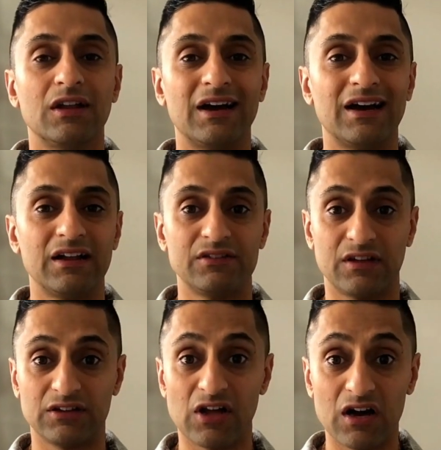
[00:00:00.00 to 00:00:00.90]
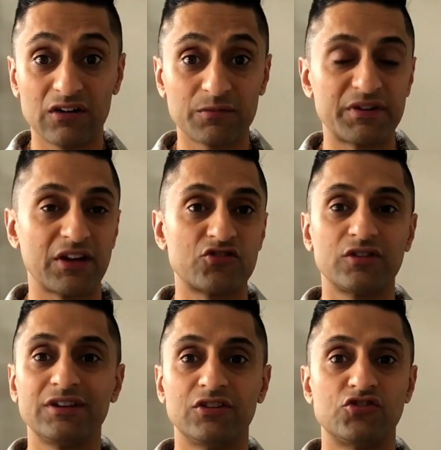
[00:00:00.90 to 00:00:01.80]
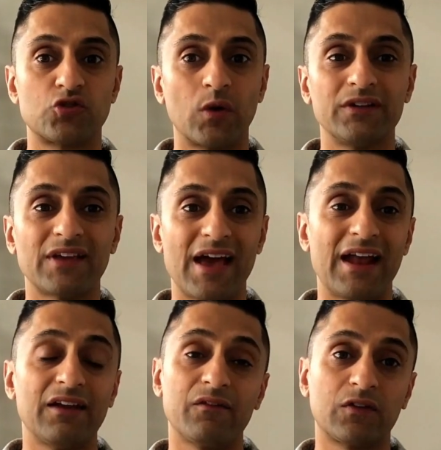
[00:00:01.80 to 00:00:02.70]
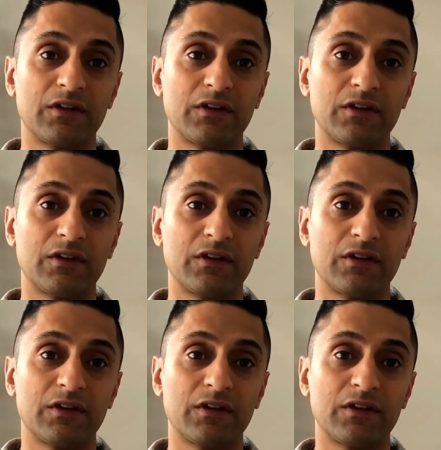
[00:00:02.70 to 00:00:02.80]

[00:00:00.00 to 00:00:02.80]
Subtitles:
the lungs potentially, the joints, and of